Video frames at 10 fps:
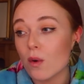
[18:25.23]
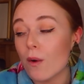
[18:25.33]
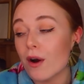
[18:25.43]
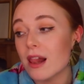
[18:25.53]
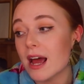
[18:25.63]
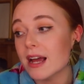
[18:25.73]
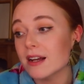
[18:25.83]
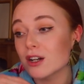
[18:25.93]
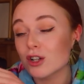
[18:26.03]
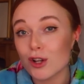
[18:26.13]
or
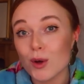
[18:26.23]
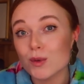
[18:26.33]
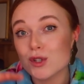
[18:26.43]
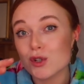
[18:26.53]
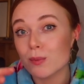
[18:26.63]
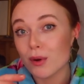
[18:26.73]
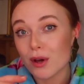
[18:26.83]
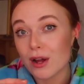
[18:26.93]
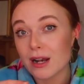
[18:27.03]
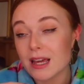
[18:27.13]
like close super
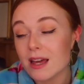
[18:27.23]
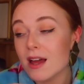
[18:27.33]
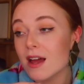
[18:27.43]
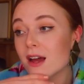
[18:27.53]
early.